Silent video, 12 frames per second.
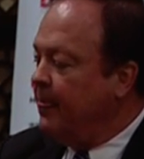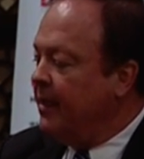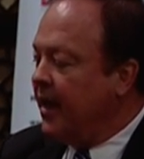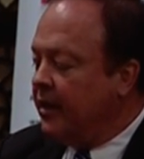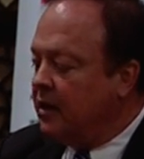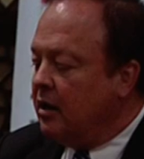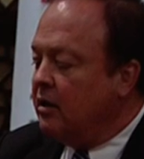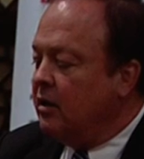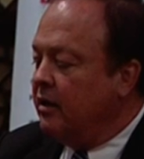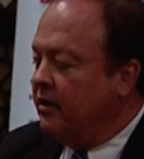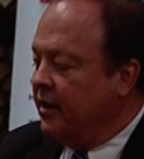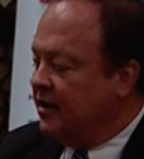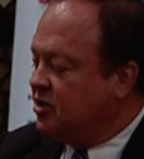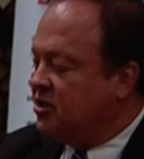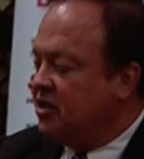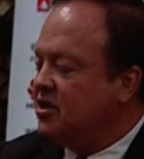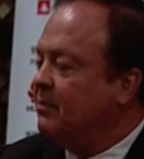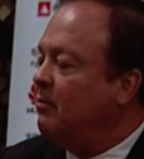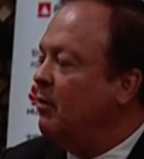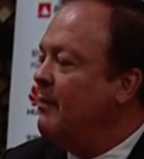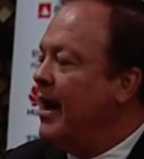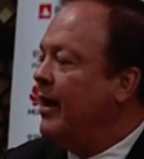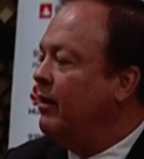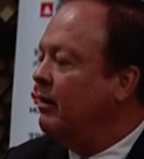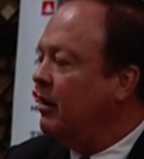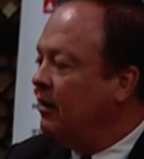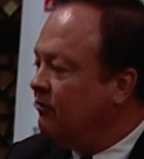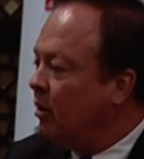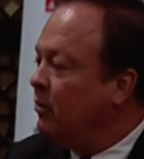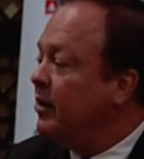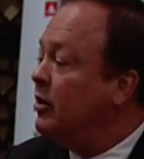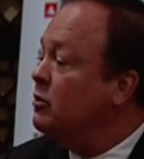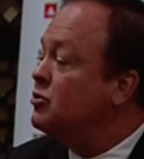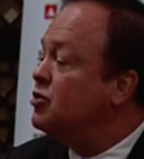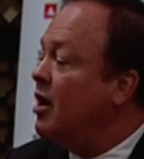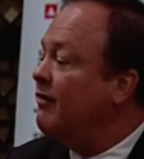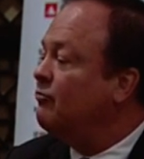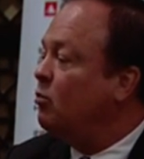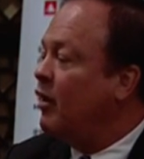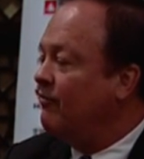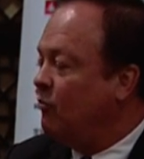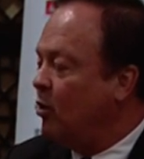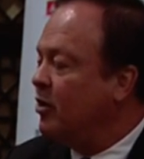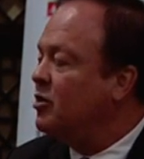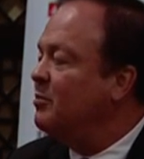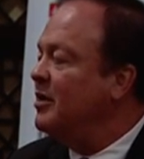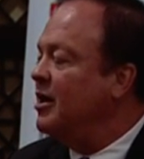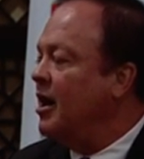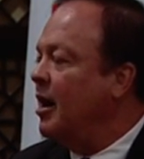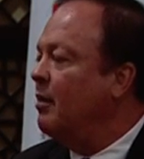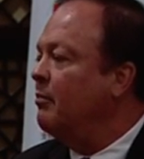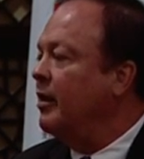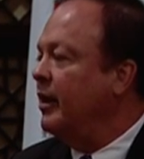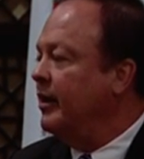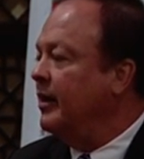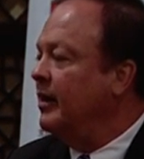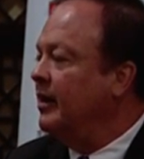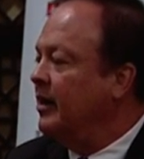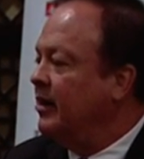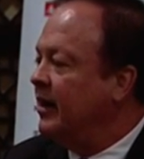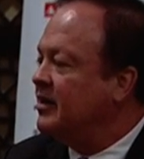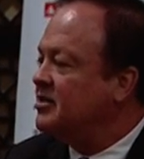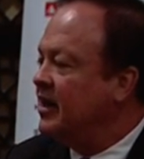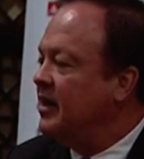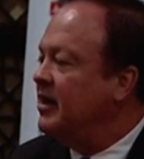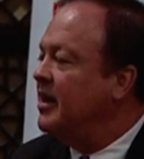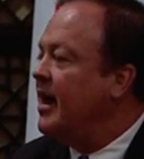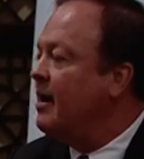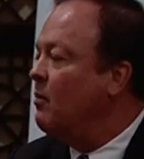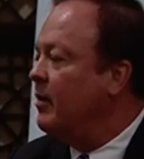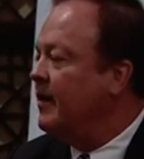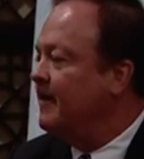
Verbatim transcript: Then it's a simple matter of loading new software for it to become an, an S A E gateway.